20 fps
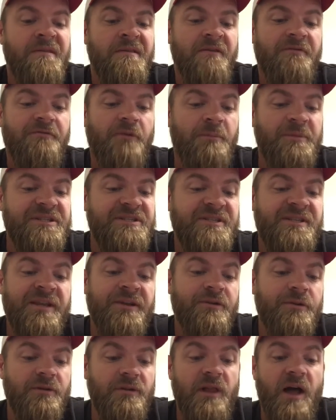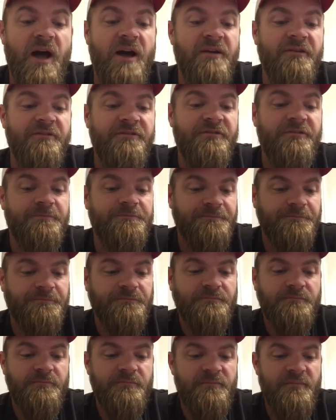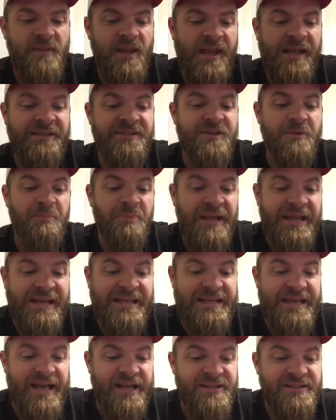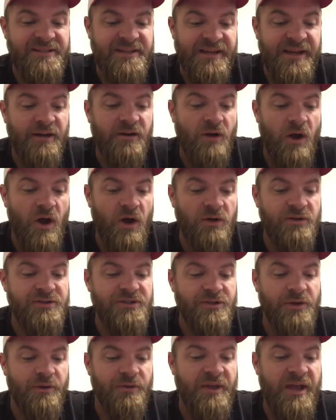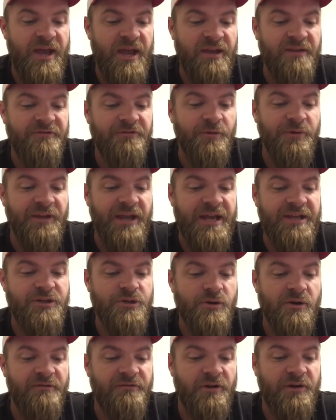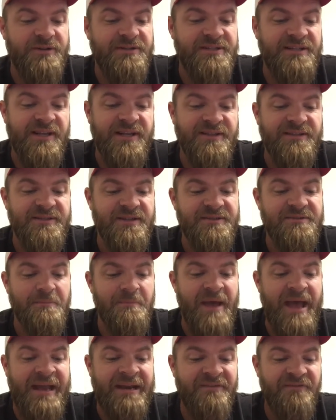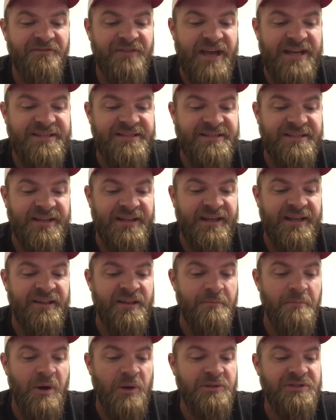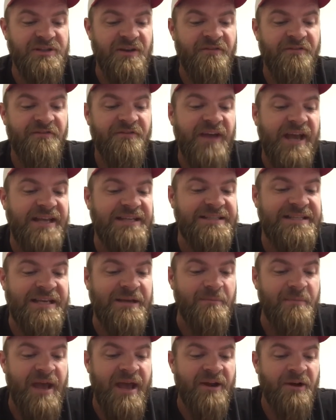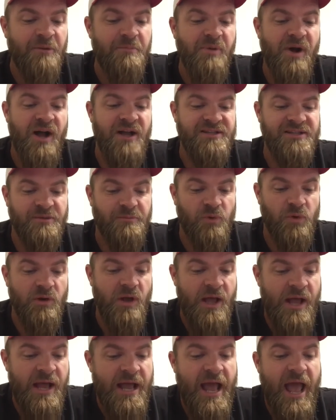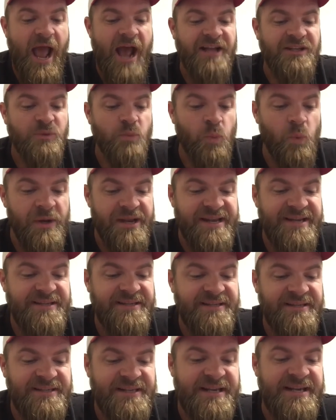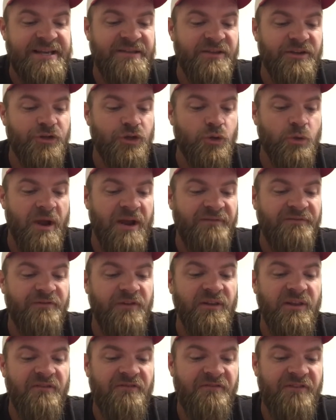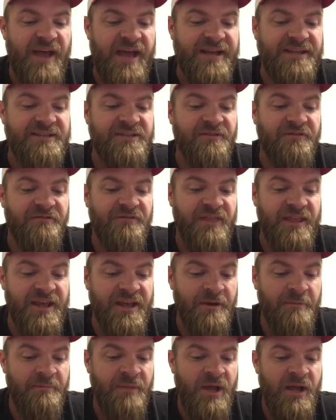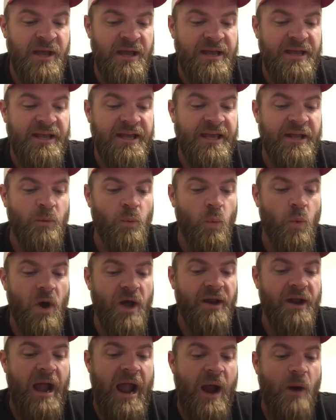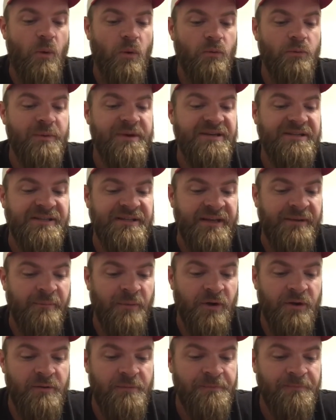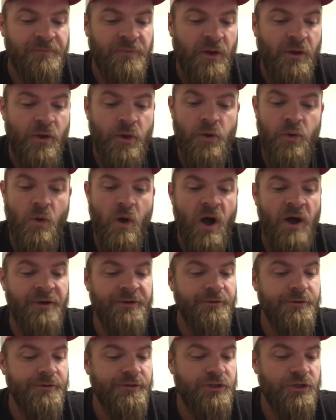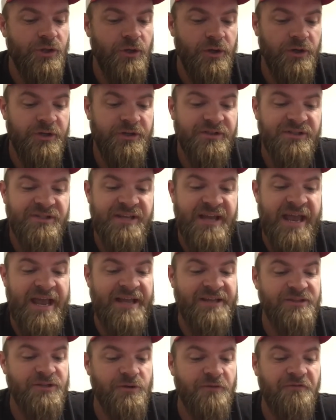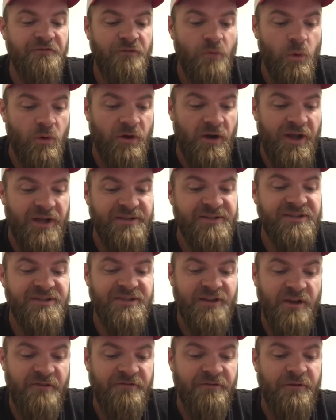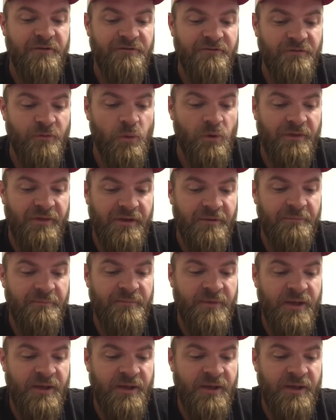from his tender love and to pity us, there also the hateful nature of our sins is manifested in the most affecting manner possible, as we see the dreadful effects of them in what our Redeemer, who undertook to answer for us, suffered for them.